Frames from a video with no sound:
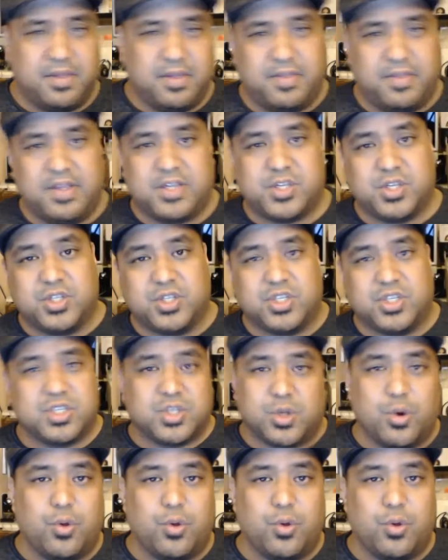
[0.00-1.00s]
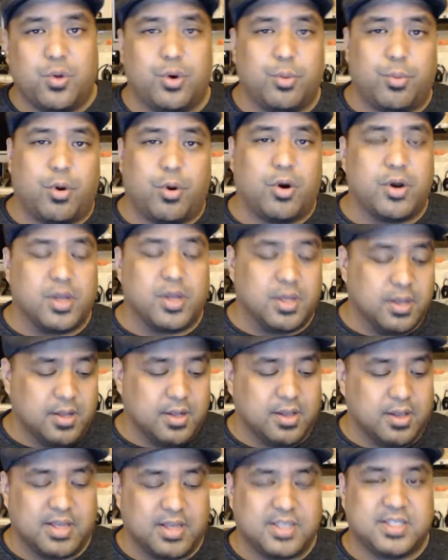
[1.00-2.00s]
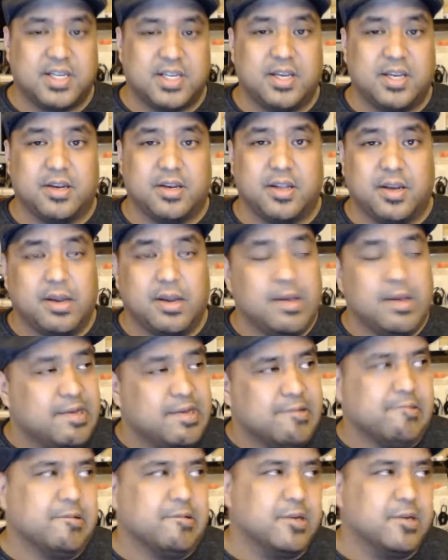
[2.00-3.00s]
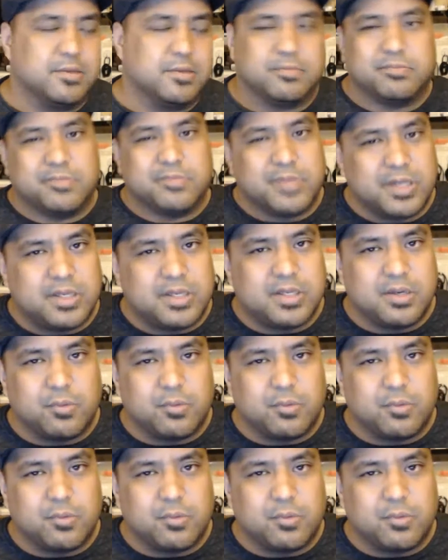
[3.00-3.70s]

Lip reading: that they should just go third party like Sega did. Well, it